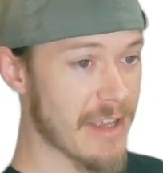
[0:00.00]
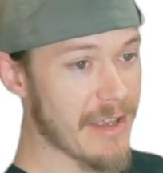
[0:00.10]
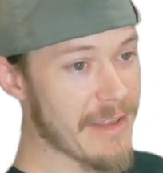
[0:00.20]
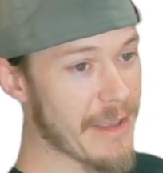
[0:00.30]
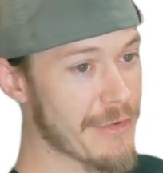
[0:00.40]

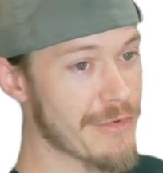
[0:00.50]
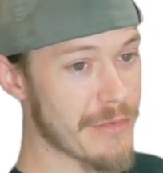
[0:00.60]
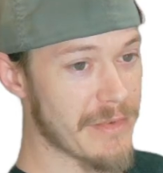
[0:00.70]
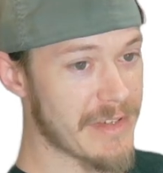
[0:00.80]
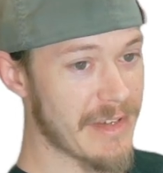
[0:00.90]
That
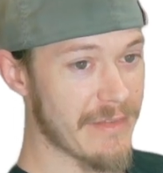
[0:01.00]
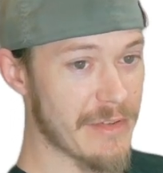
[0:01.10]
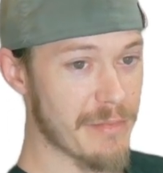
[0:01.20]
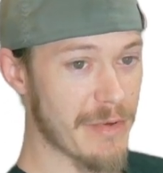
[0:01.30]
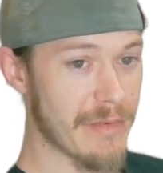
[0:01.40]
usually receive
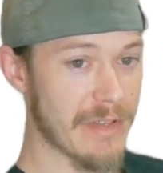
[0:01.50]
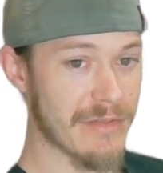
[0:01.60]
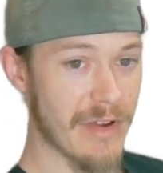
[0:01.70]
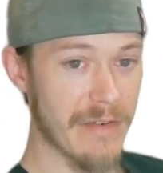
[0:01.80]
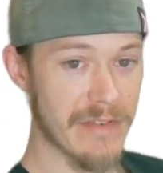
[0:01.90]
these
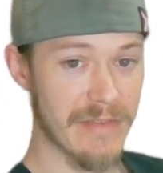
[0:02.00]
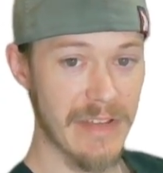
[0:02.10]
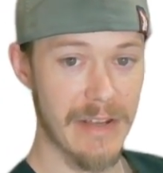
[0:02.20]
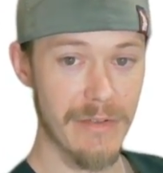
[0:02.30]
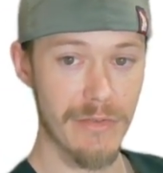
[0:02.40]
pre-release drivers have
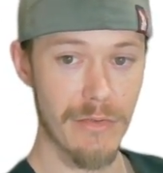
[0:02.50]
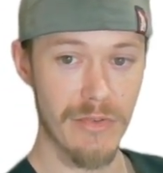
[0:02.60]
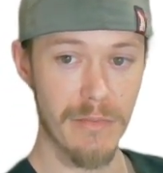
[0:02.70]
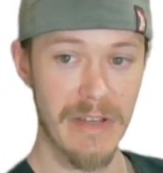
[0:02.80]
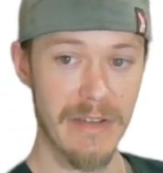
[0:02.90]
taken to
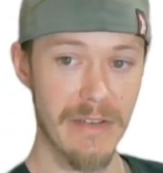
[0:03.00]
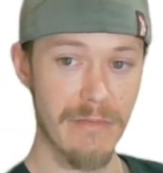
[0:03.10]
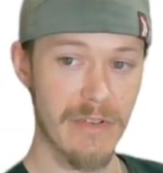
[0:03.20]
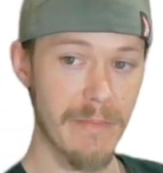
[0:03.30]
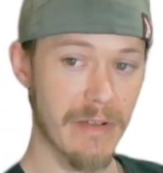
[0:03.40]
social media and the
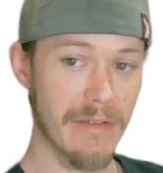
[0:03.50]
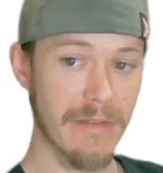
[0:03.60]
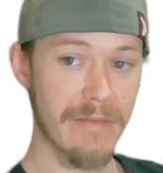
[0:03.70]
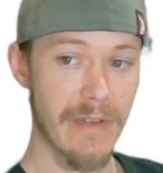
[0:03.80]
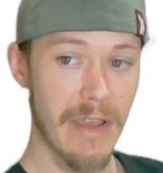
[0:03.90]

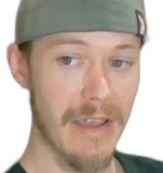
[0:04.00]
respective